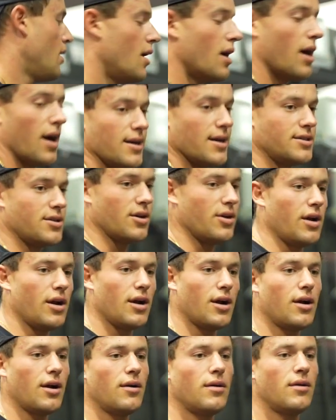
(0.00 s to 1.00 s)
all right, so
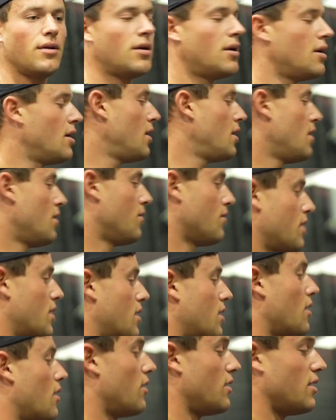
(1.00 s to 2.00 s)
here we're
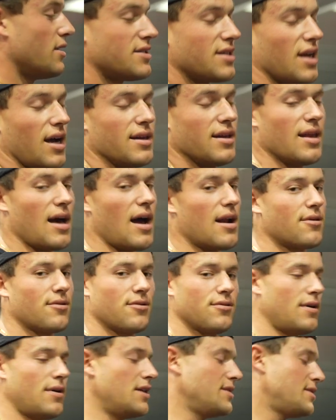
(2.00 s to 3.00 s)
gonna go into side
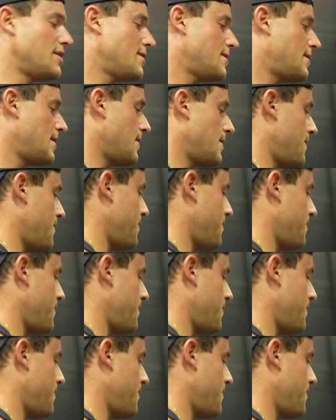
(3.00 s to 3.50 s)
lateral raises.